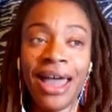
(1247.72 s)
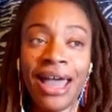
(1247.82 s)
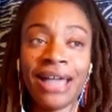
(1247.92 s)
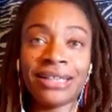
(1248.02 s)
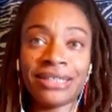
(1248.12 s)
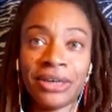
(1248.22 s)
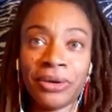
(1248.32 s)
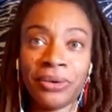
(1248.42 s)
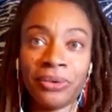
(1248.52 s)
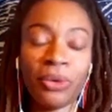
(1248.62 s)
And
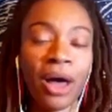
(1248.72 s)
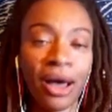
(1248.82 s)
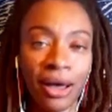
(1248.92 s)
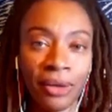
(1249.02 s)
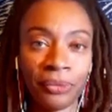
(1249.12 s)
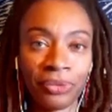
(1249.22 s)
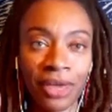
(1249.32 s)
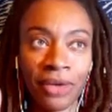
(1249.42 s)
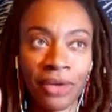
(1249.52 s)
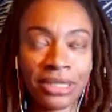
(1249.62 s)
so
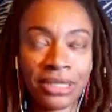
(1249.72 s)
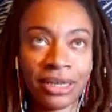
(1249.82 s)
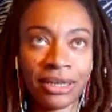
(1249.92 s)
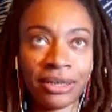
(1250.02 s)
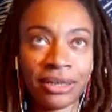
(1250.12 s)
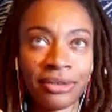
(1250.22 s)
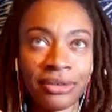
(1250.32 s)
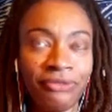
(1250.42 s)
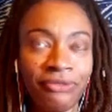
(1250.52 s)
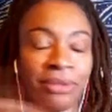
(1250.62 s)
it was a
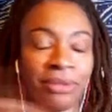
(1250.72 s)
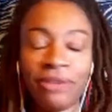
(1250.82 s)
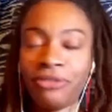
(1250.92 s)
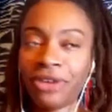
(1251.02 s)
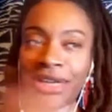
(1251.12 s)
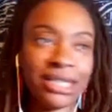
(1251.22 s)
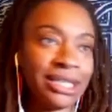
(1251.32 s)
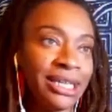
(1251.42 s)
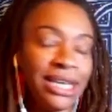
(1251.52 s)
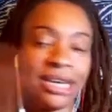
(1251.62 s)
family friend
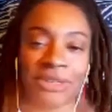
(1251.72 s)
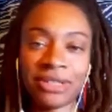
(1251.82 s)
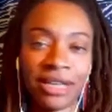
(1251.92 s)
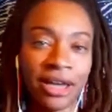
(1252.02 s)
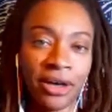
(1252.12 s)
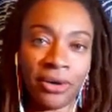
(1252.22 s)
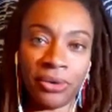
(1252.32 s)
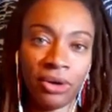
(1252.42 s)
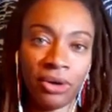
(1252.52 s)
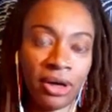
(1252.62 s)
years
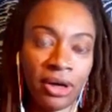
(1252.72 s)
ago.